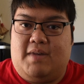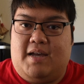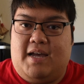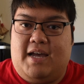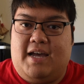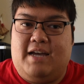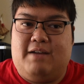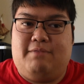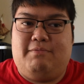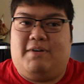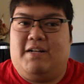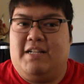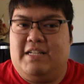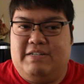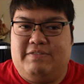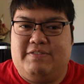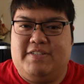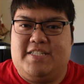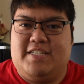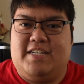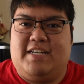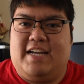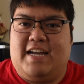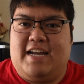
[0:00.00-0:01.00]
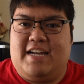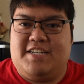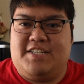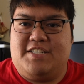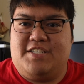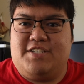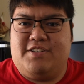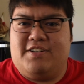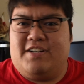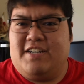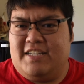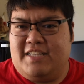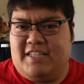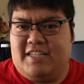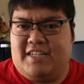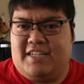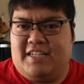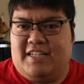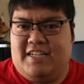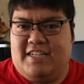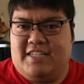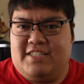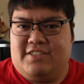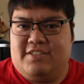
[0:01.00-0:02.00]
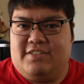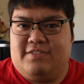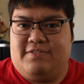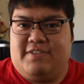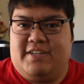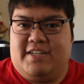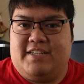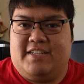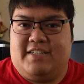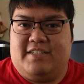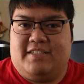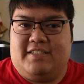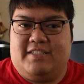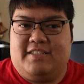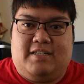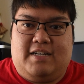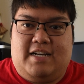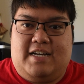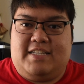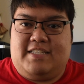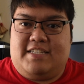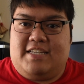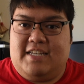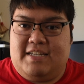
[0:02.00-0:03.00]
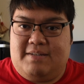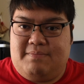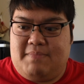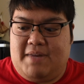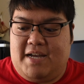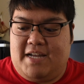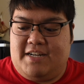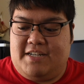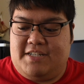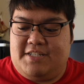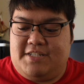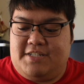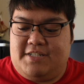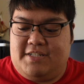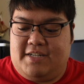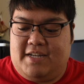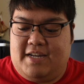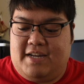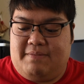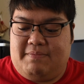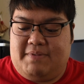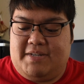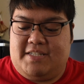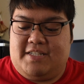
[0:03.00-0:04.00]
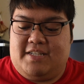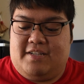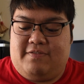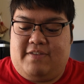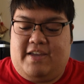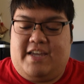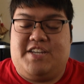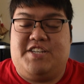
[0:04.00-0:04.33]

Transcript: And while it was not hatched during the Colossal event, I did manage to get myself a